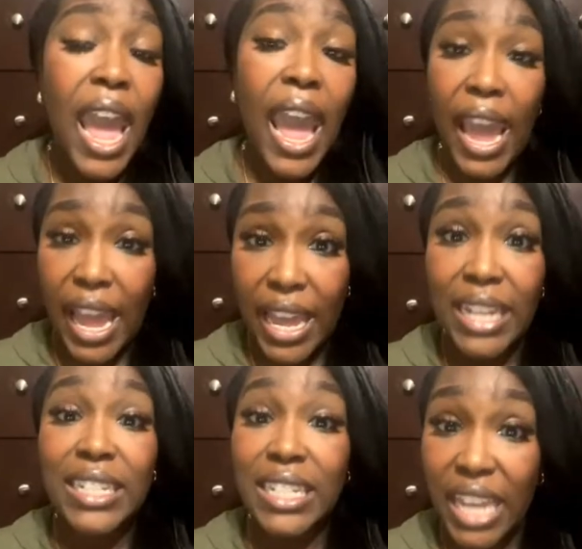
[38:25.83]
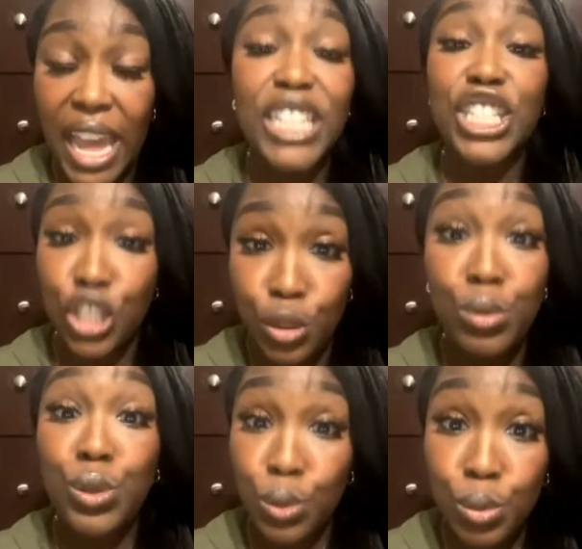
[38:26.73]
And yes, you
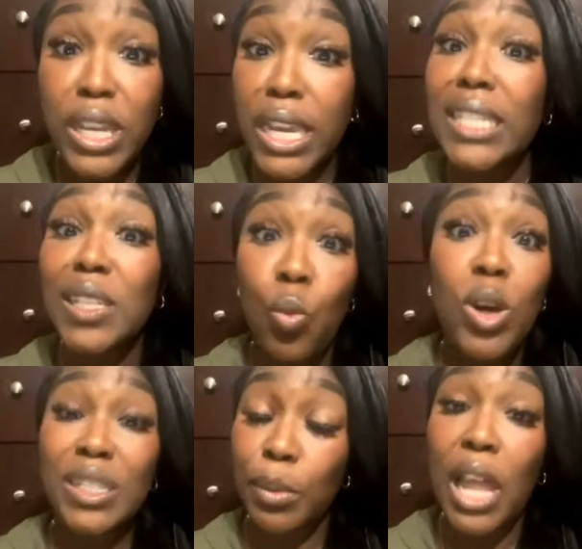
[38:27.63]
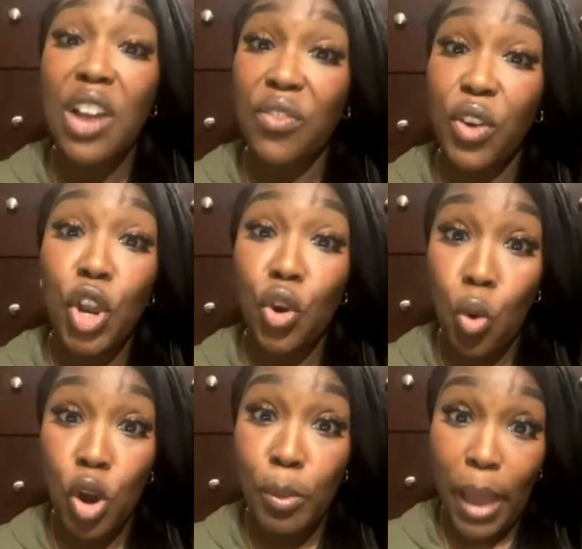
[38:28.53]
do need someone to block for your
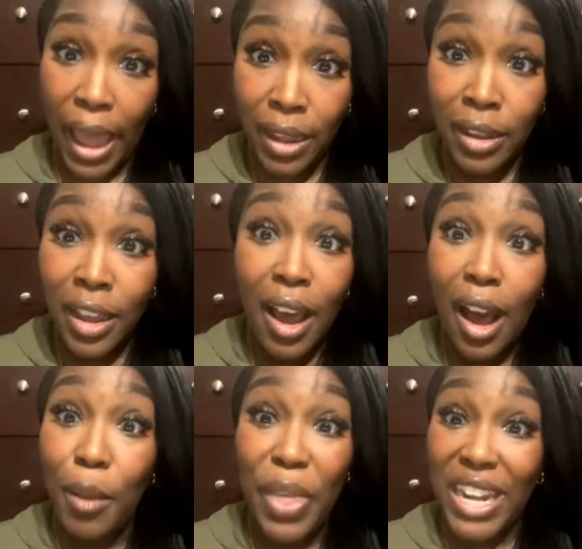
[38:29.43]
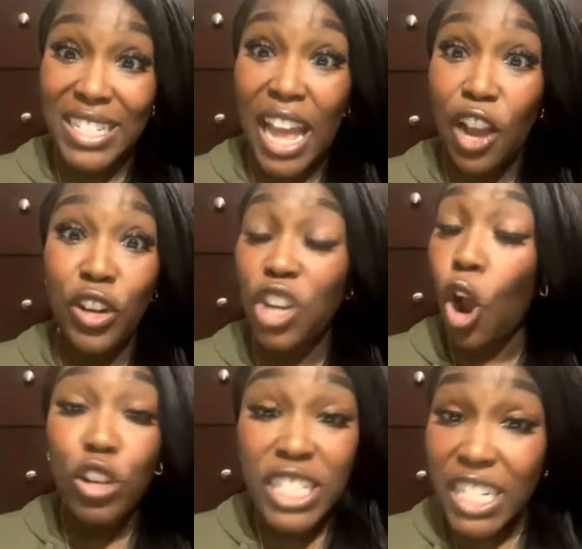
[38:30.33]
quarterback. That is not good.
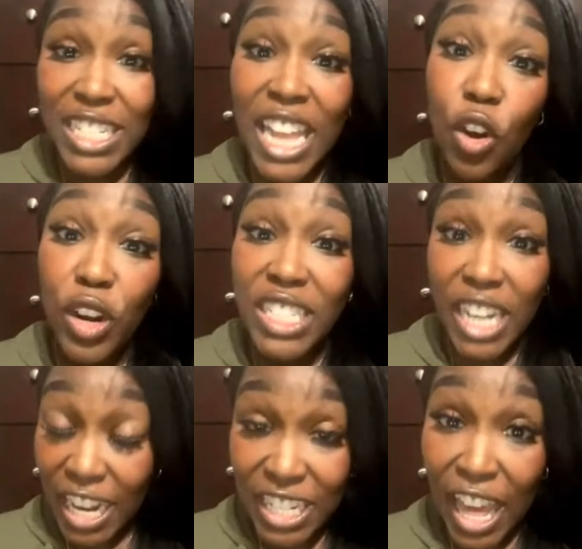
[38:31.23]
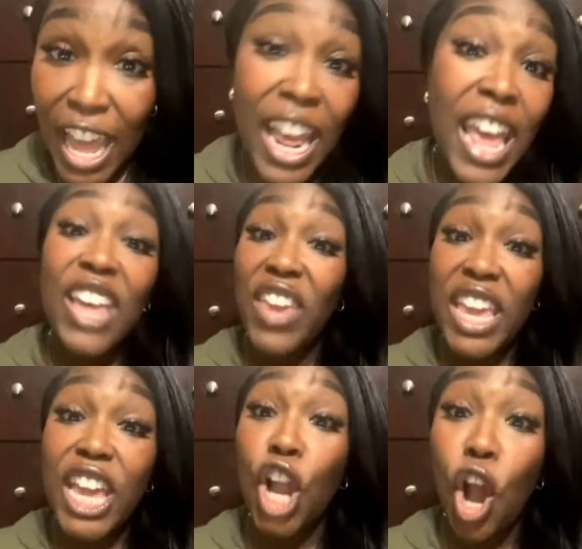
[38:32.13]
Coaching is not going to change that. If he
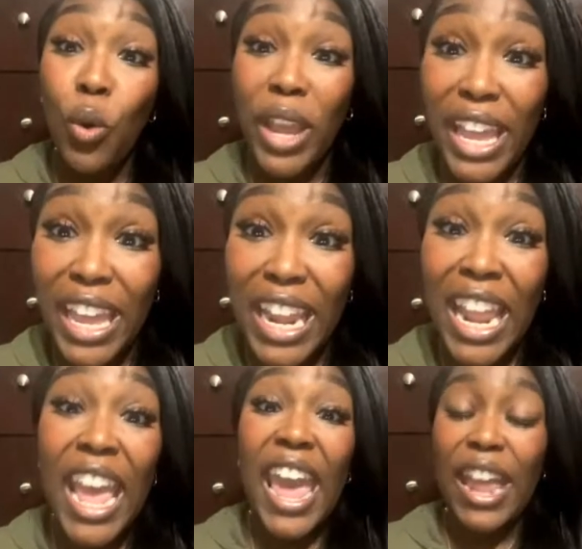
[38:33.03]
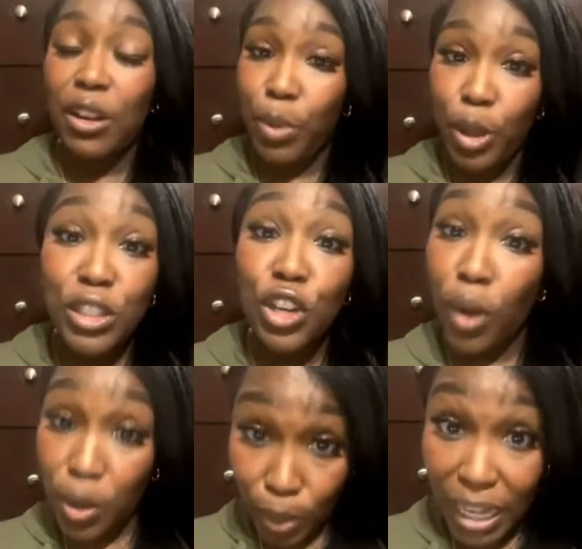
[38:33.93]
can go in and build a
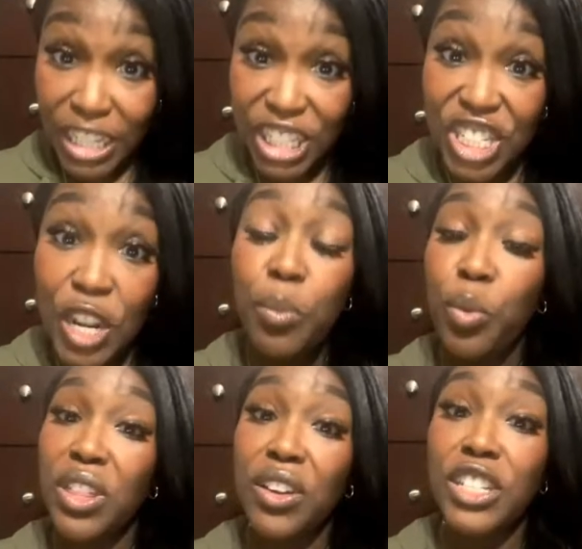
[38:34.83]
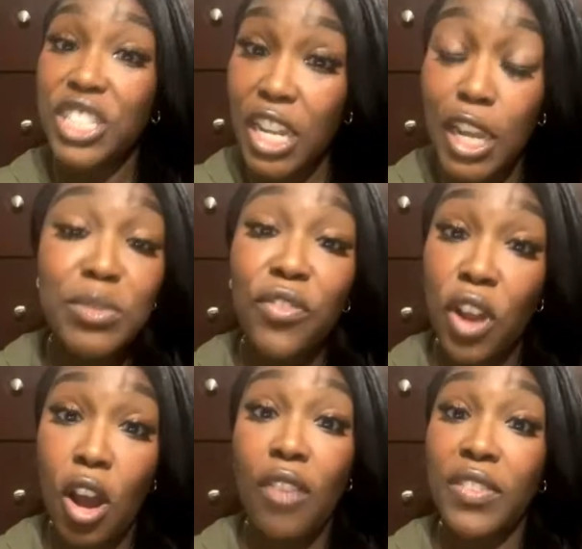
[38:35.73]
great relationship with the GM's
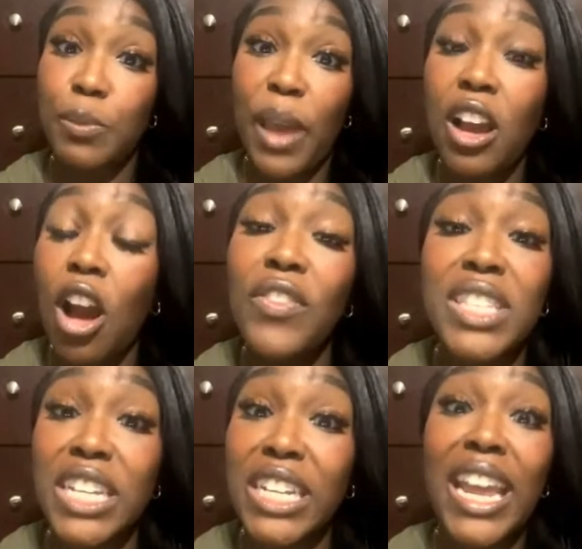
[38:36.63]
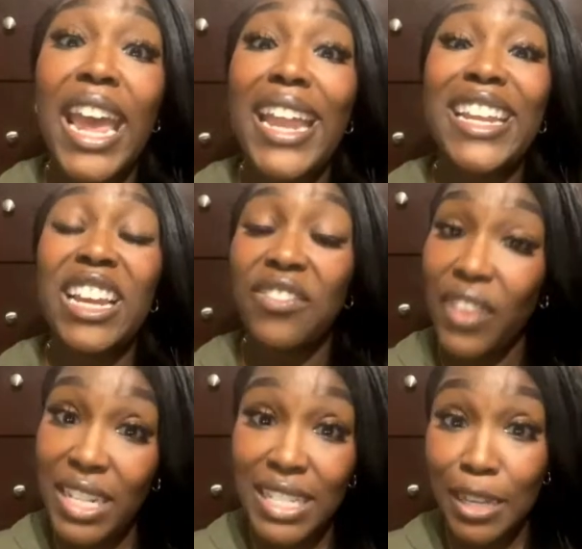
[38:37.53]
front office, back office, and
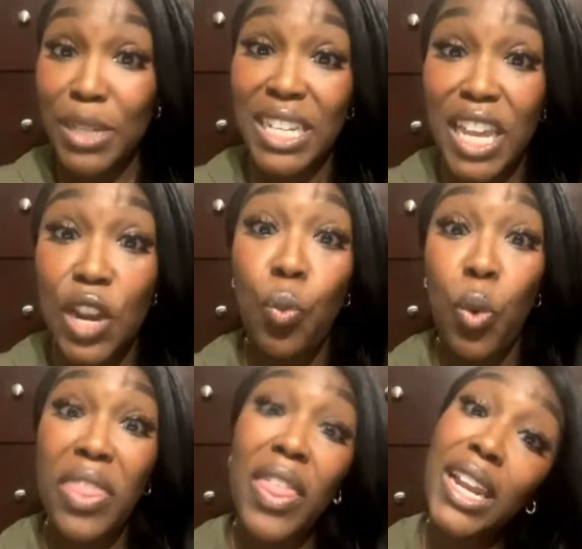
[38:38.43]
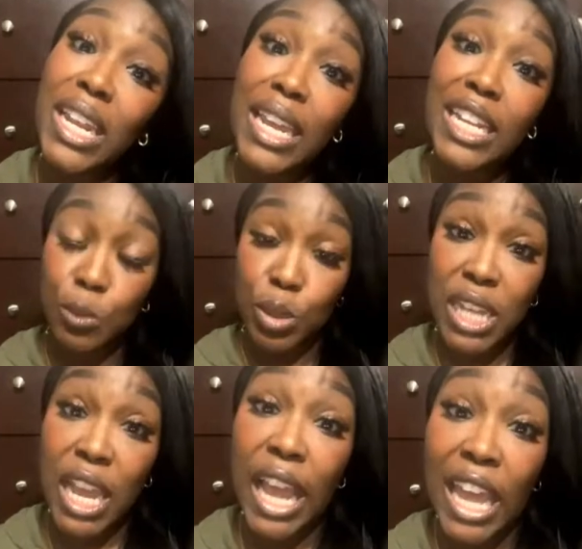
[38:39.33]
convince them to get what they need to
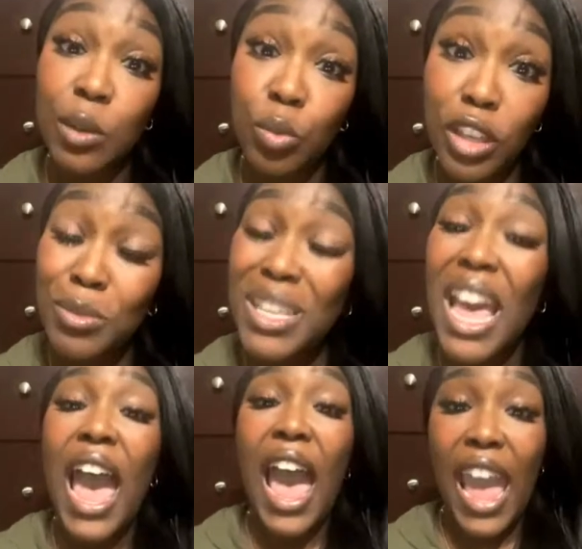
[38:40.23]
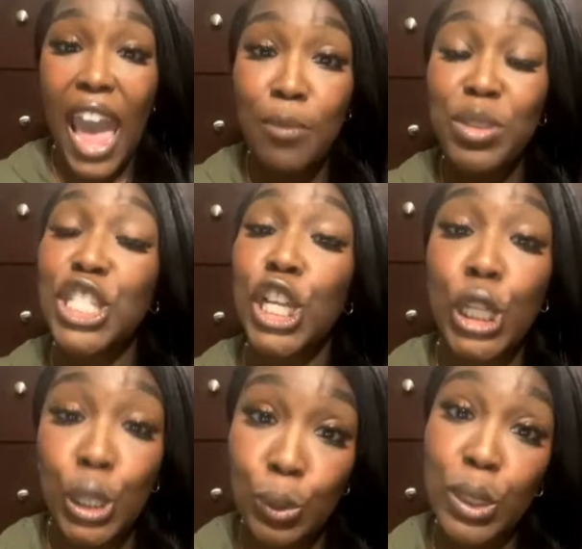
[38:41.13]
protect Caleb Williams, I
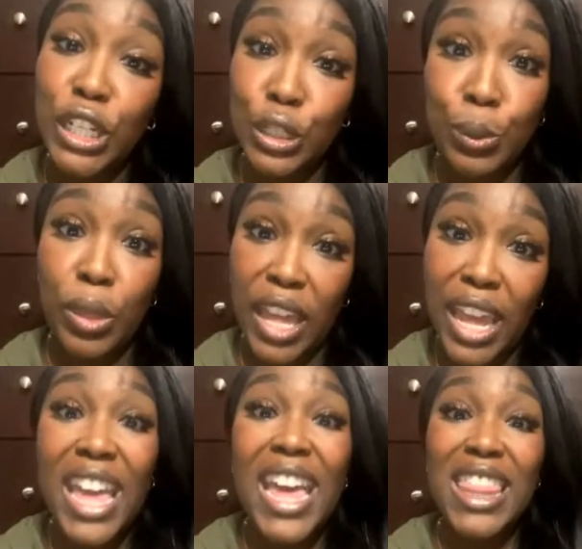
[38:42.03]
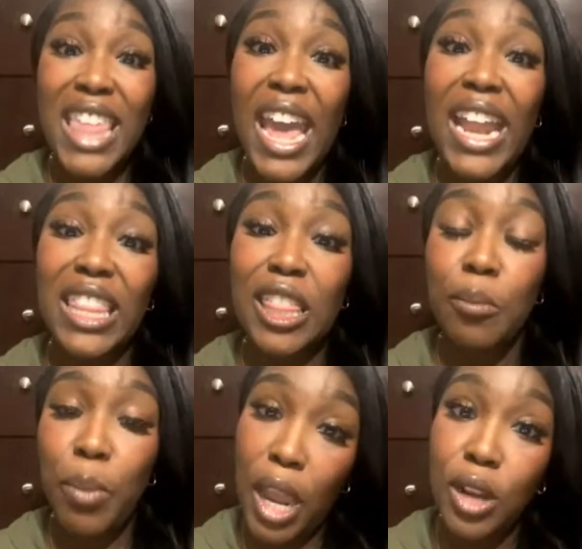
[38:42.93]
absolutely do think that the
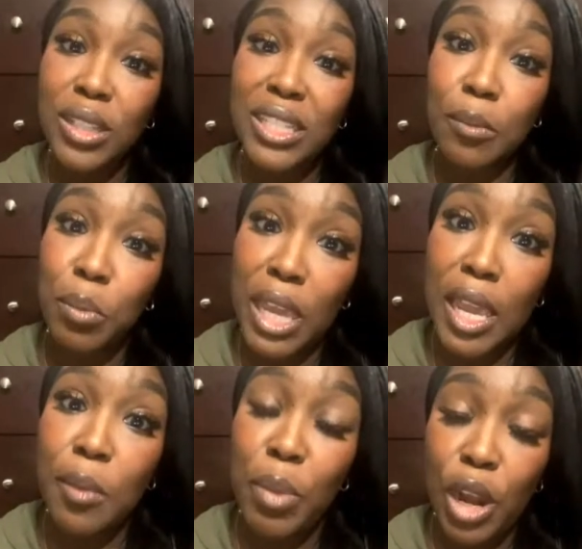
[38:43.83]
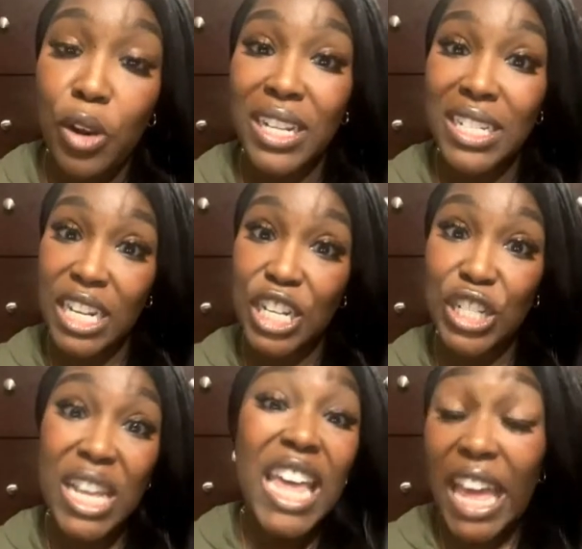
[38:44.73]
Bears could be better contenders.
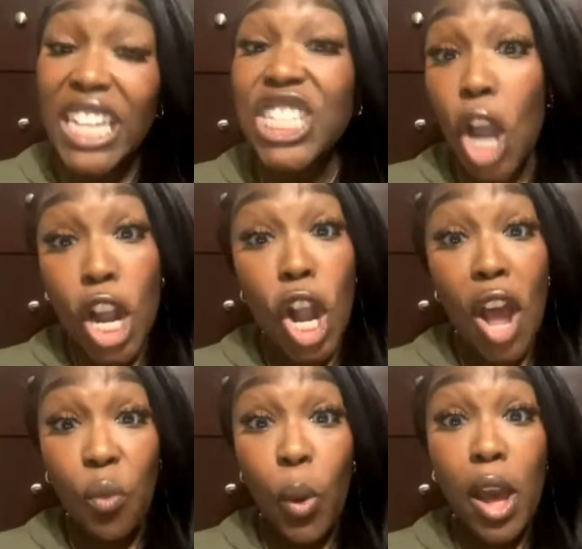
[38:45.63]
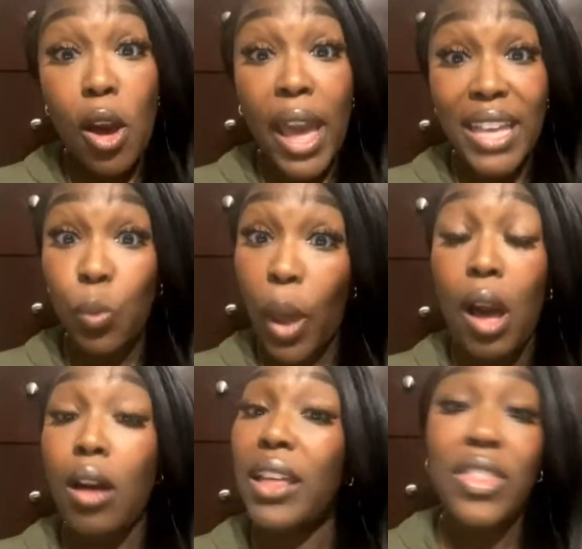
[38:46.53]
They started off well,
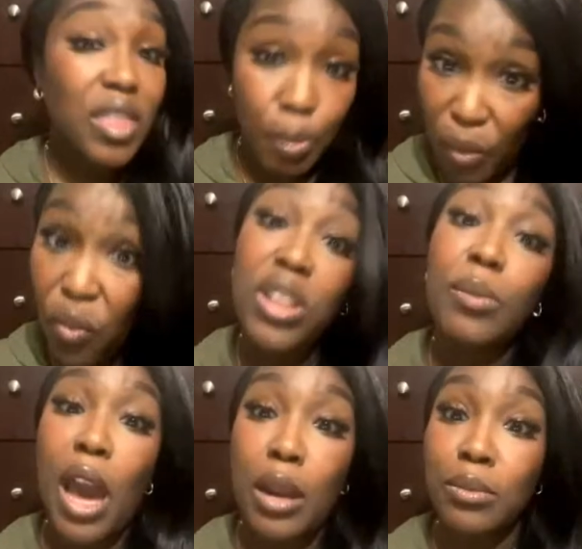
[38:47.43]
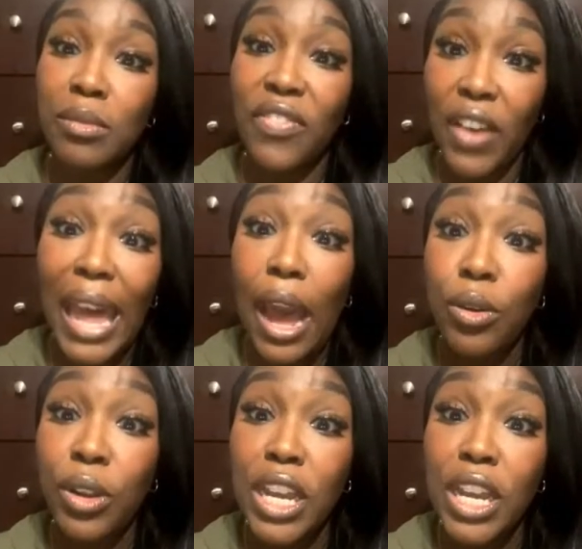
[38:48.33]
and then before the bottom fell out.